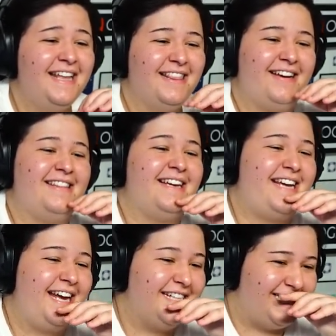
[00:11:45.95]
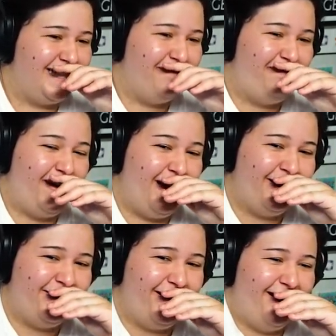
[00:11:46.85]
Look at the kids in the
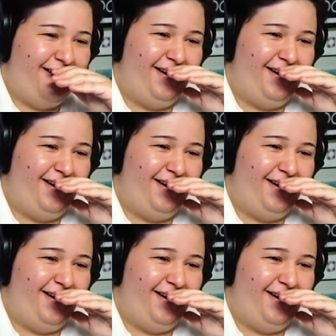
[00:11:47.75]
background!